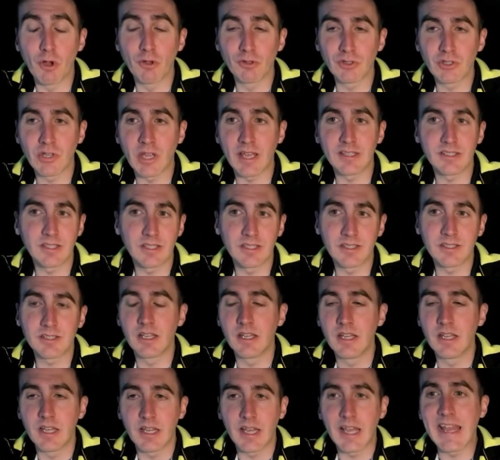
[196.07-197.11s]
cases,
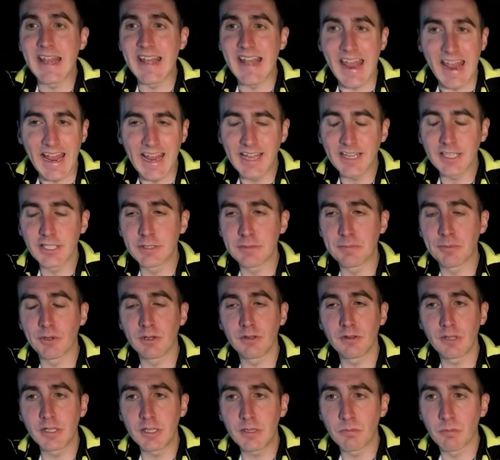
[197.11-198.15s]
an
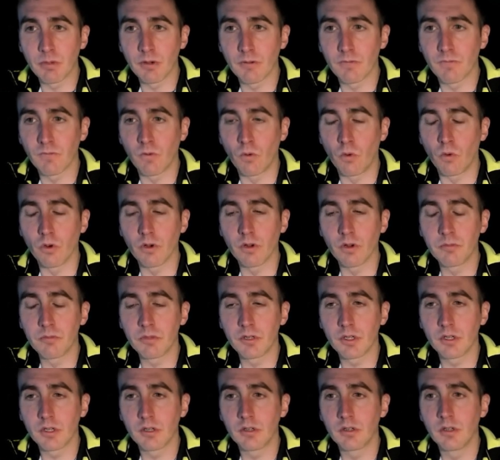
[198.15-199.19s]
expertly
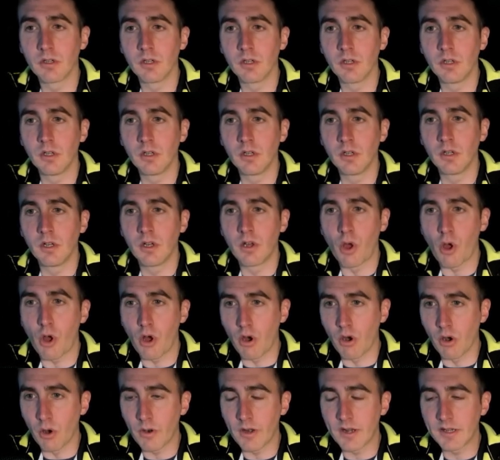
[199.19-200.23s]
performed
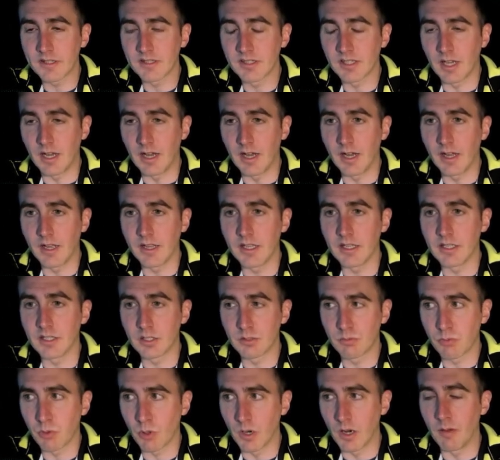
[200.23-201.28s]
RSI is
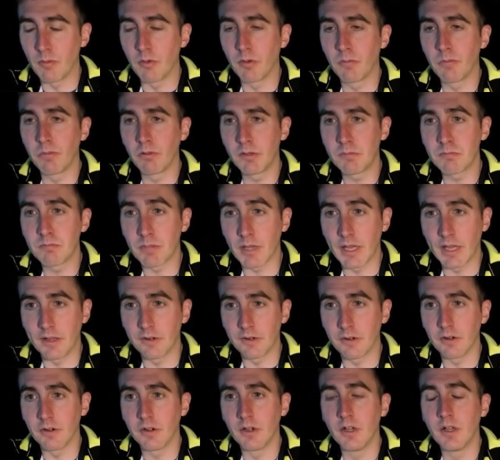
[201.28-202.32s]
probably
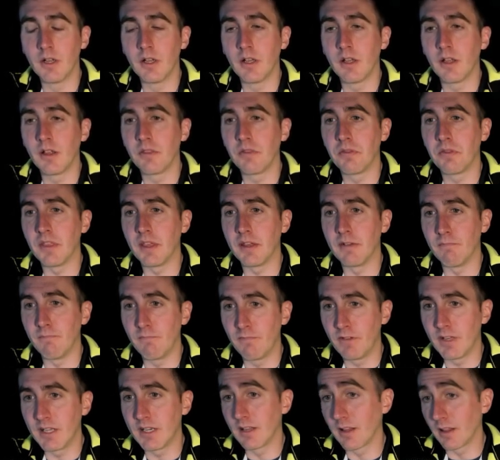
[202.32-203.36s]
better than
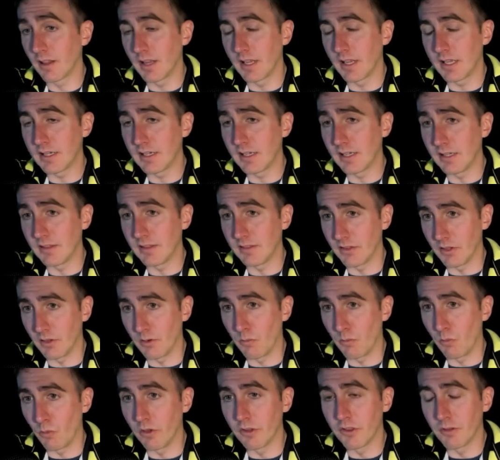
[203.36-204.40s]
ventilating
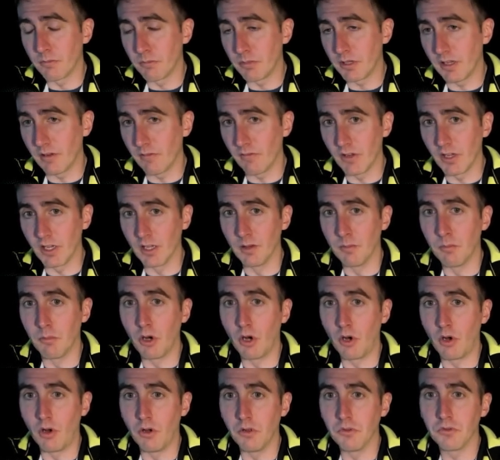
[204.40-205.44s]
them with a BVM
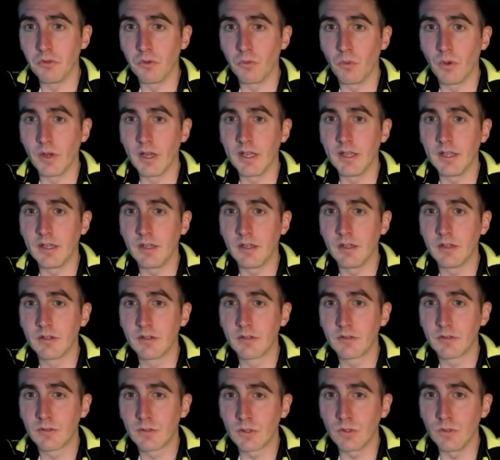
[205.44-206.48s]
on the way
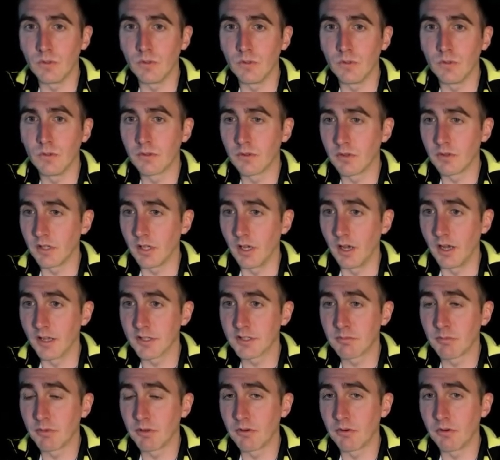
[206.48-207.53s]
to the
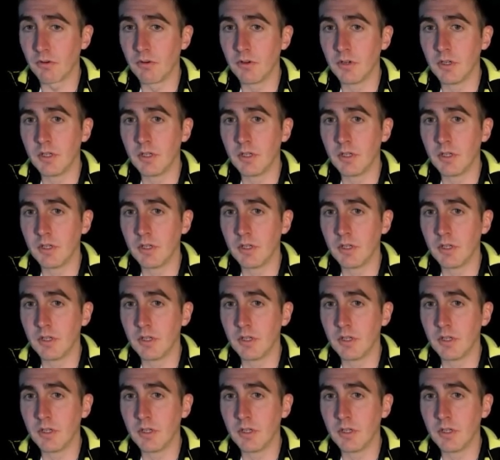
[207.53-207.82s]
hospital.